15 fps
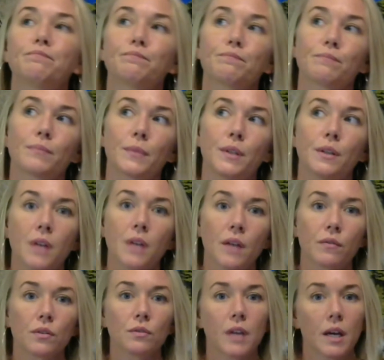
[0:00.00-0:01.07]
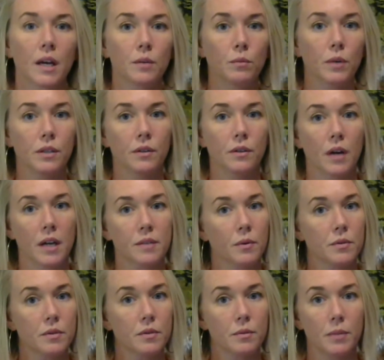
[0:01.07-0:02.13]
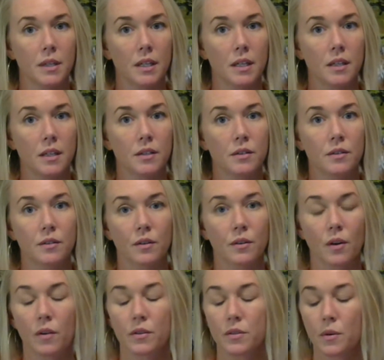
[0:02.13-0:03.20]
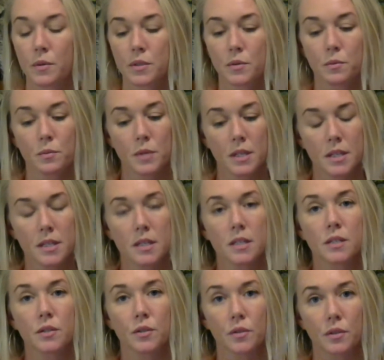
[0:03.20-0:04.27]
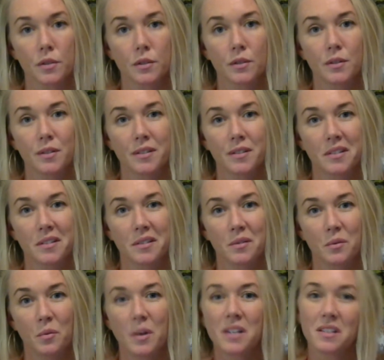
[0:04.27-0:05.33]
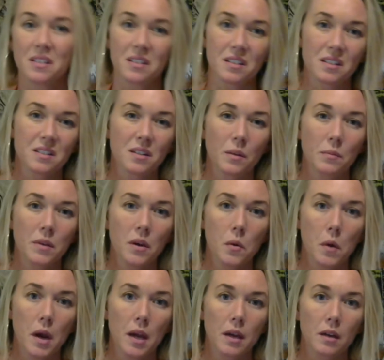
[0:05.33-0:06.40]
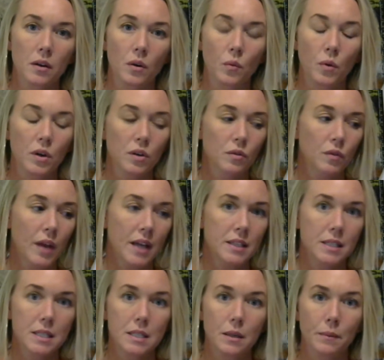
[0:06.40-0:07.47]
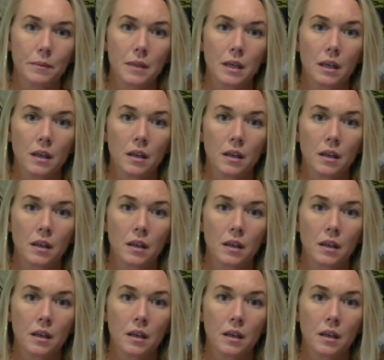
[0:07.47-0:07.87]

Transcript: You're never led where you're not supposed to be. There's always a reason you're witnessing something, right? Or where you're led to something.